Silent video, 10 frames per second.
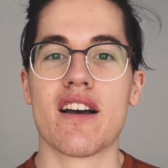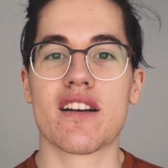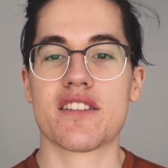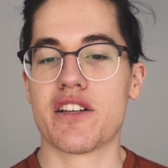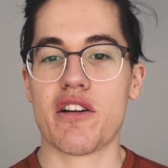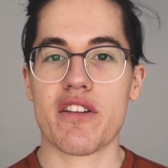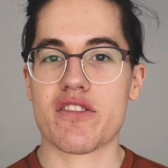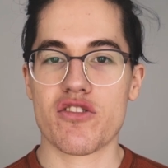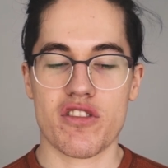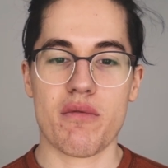because, you know,
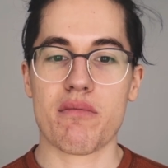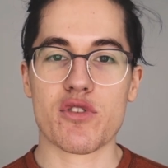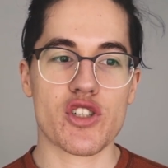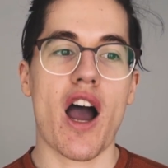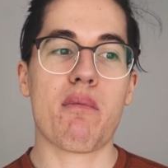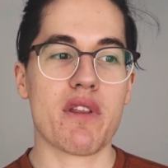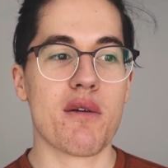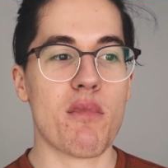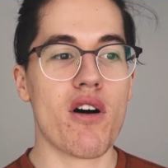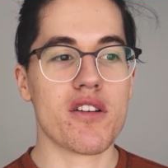it's just a shop in the
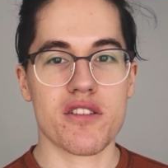mall,